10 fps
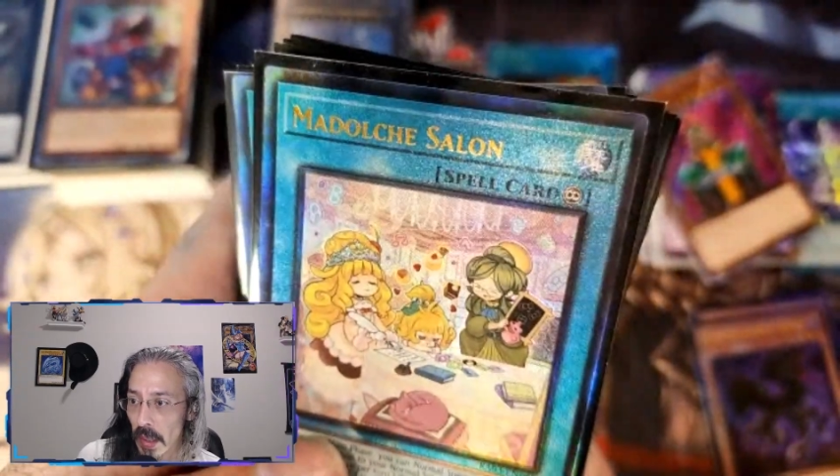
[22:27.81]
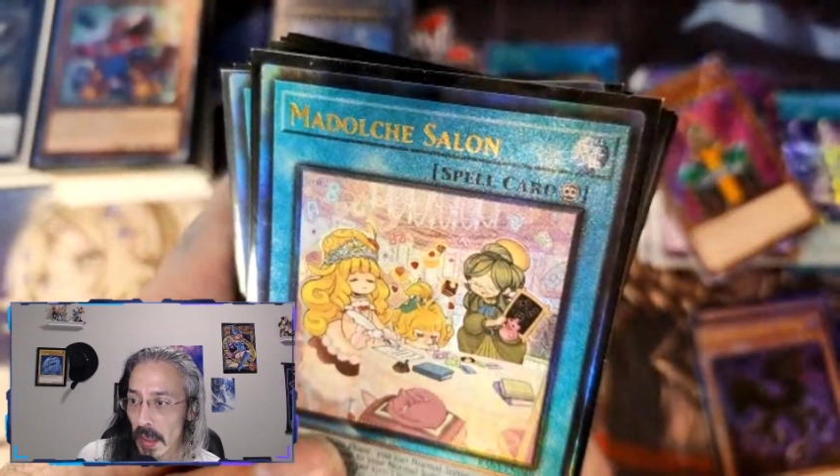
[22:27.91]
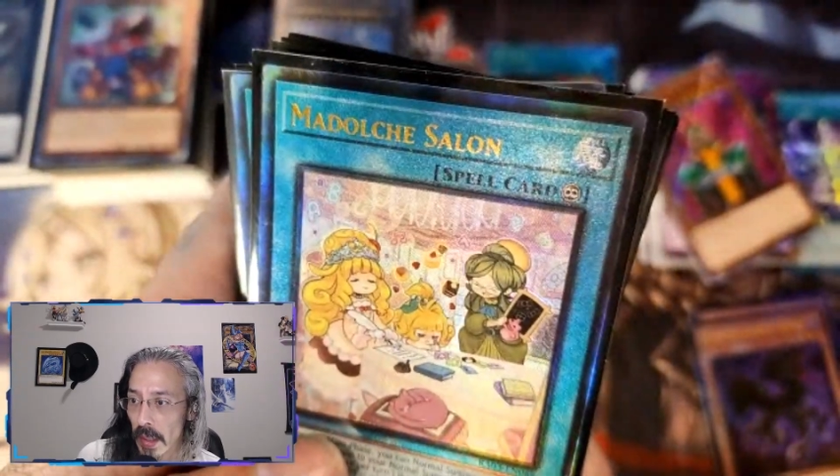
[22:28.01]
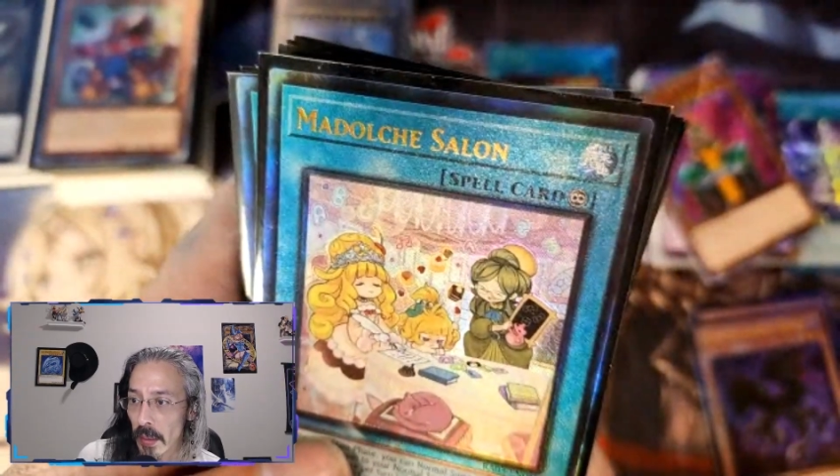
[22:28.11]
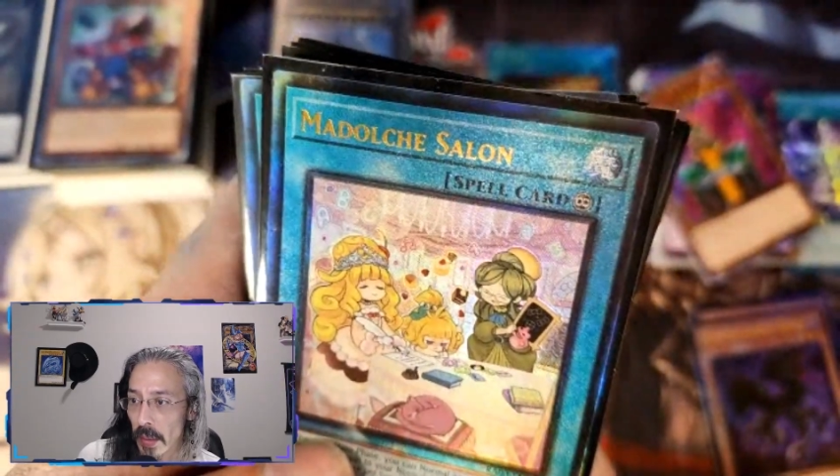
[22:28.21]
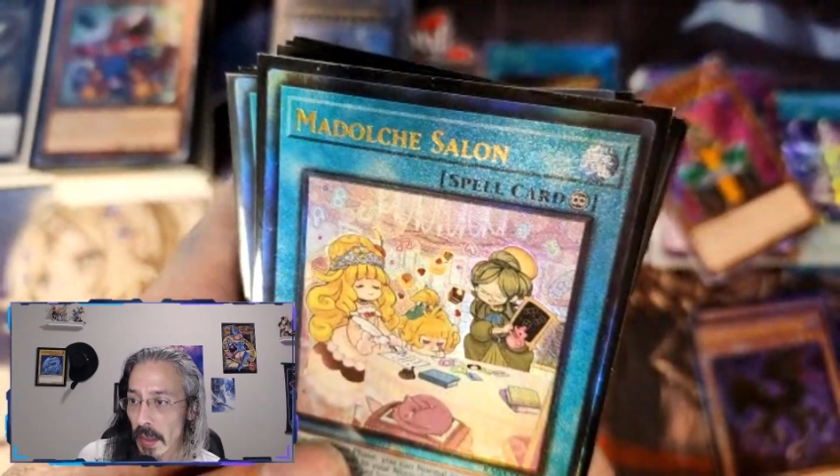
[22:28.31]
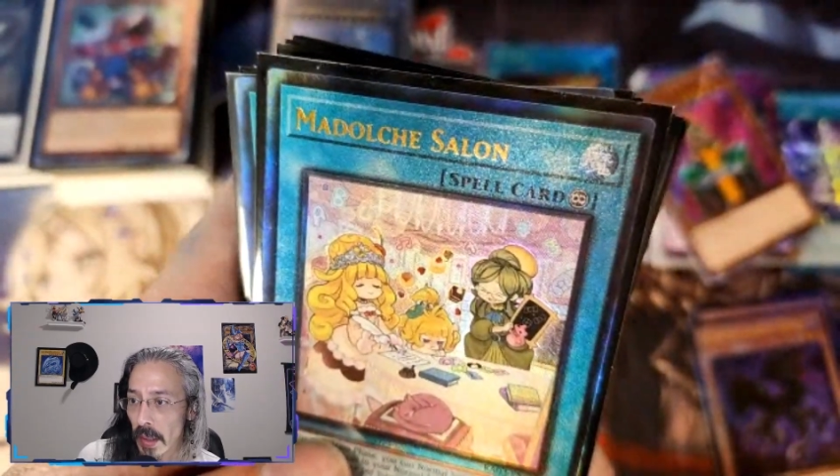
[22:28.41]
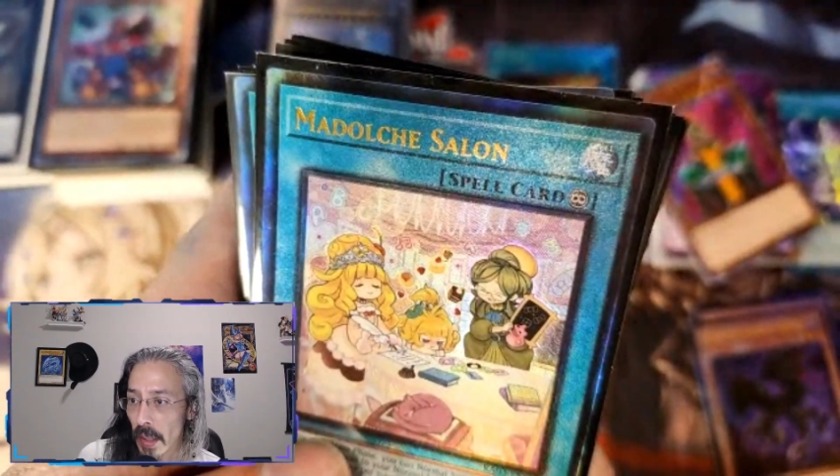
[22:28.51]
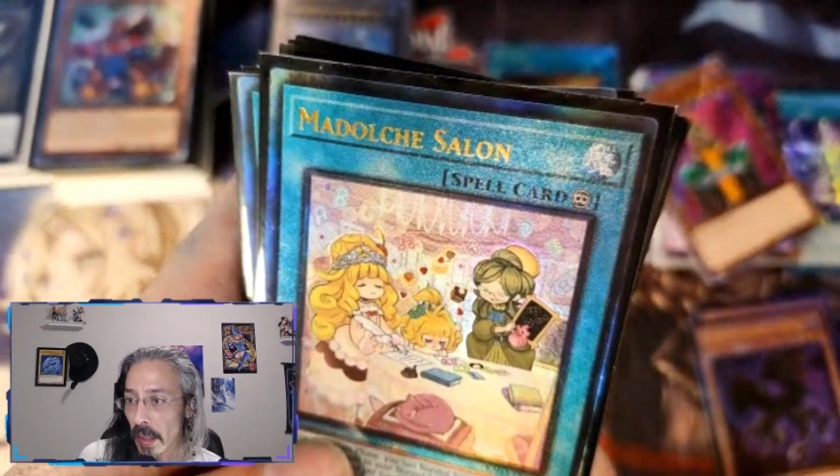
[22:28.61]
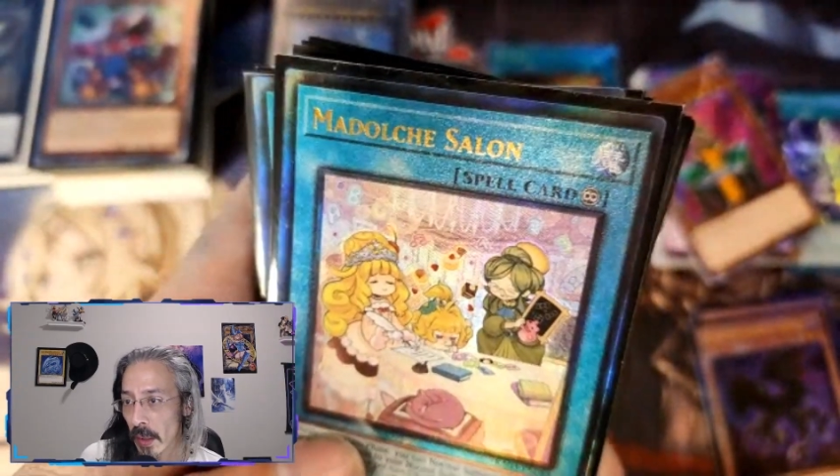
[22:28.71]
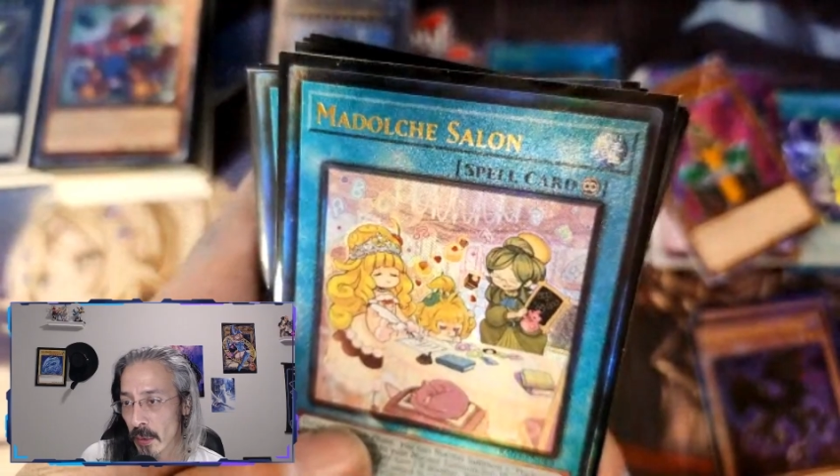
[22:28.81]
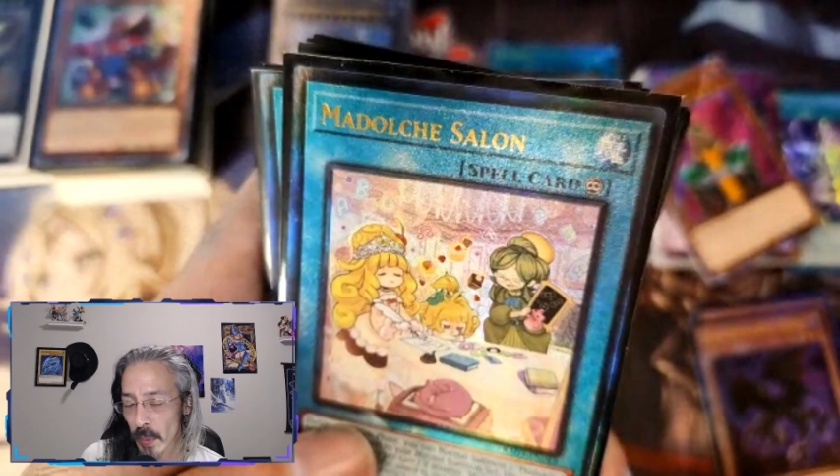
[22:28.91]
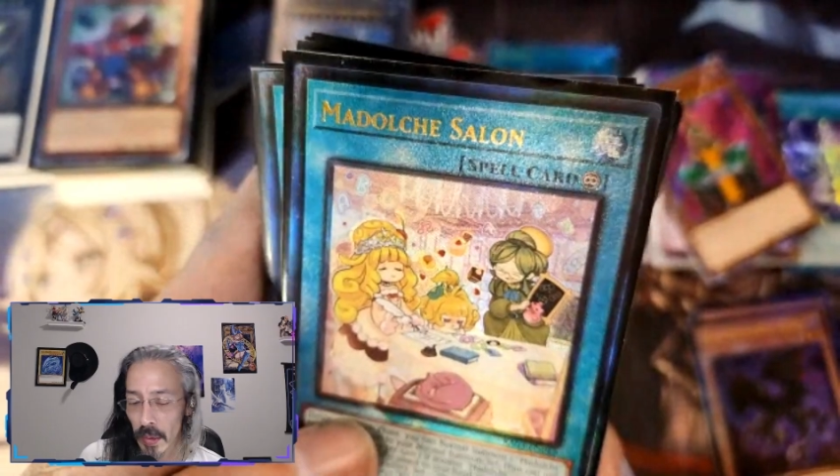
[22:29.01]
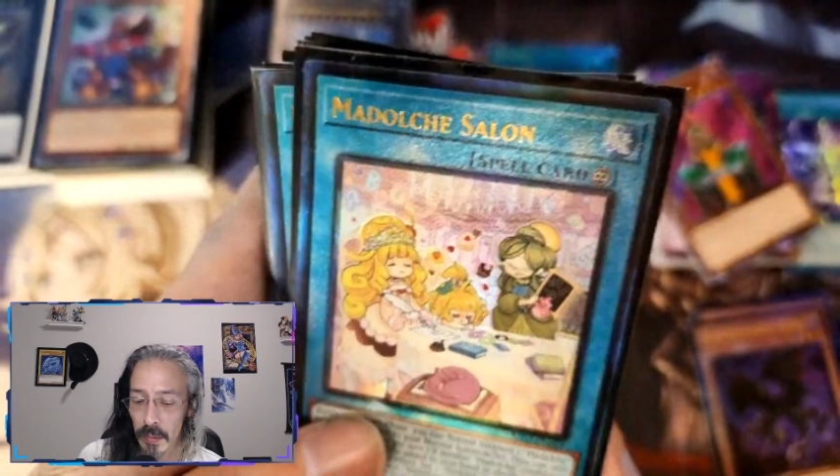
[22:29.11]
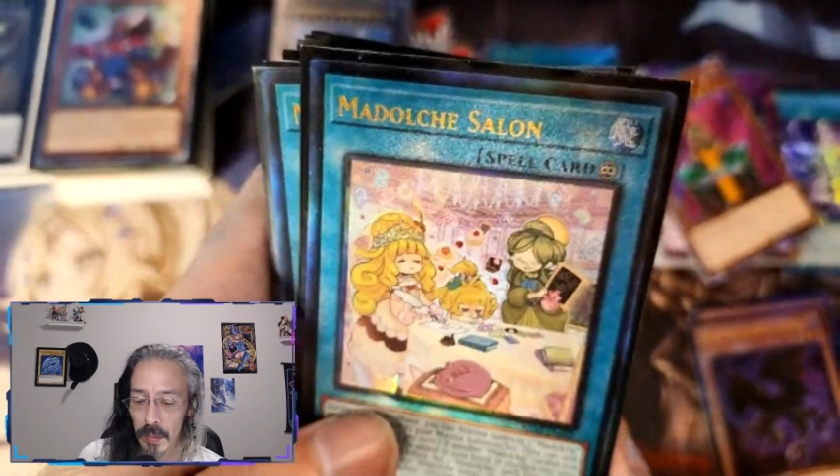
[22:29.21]
I have
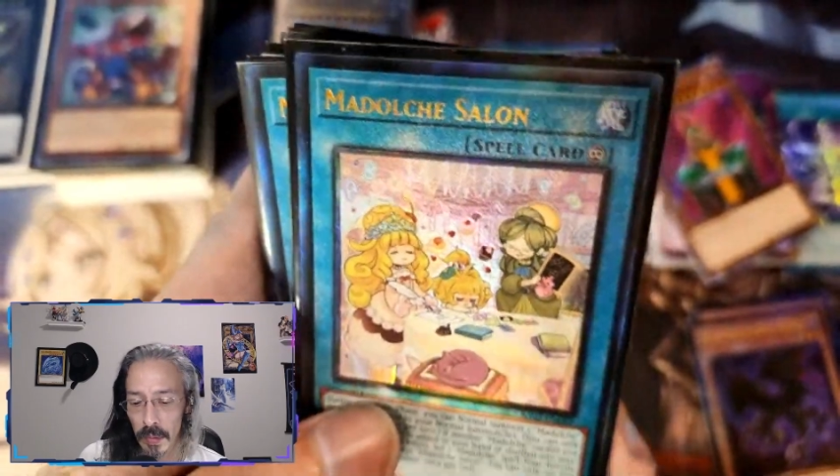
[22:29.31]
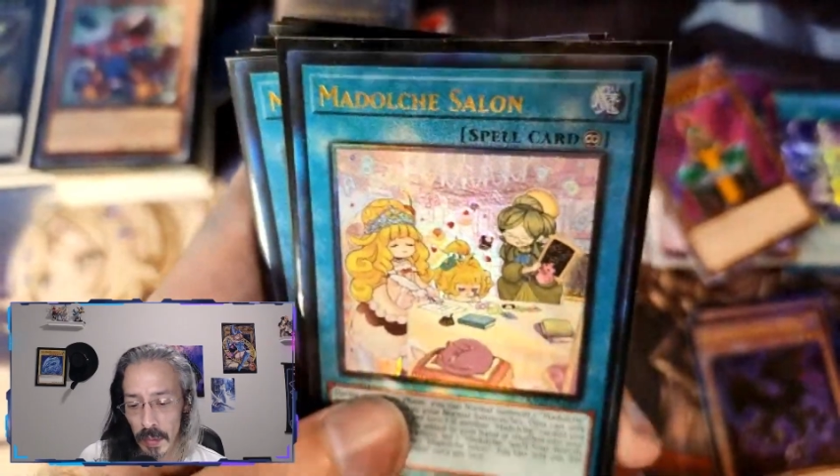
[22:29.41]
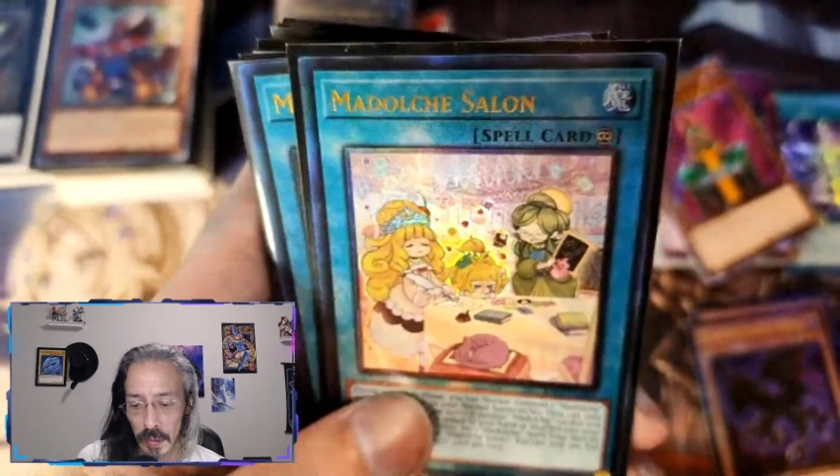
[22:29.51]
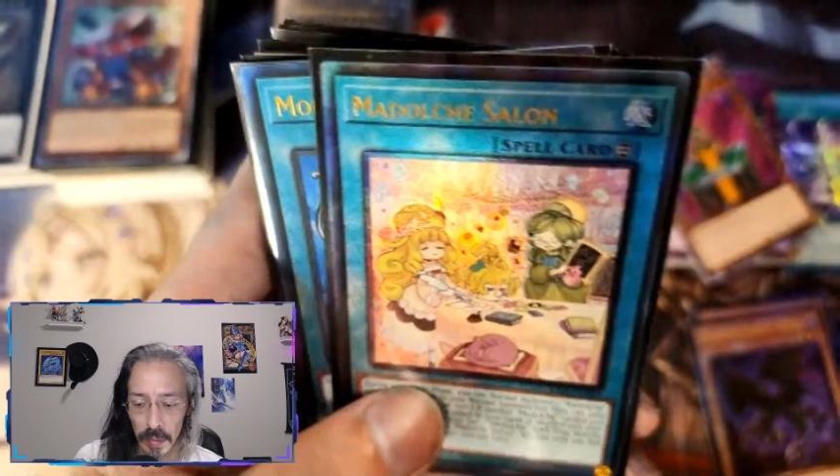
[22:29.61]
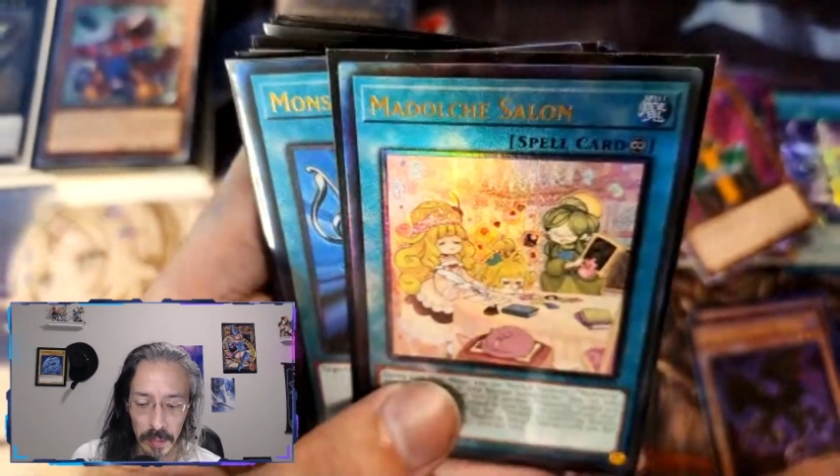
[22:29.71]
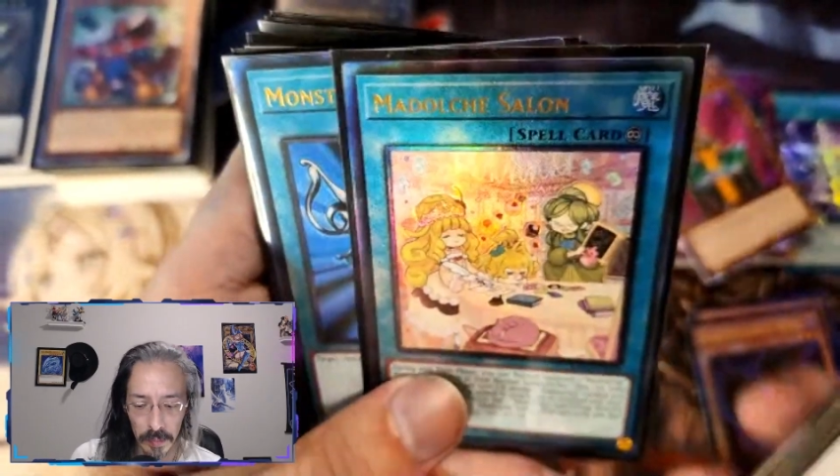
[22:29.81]
my own salon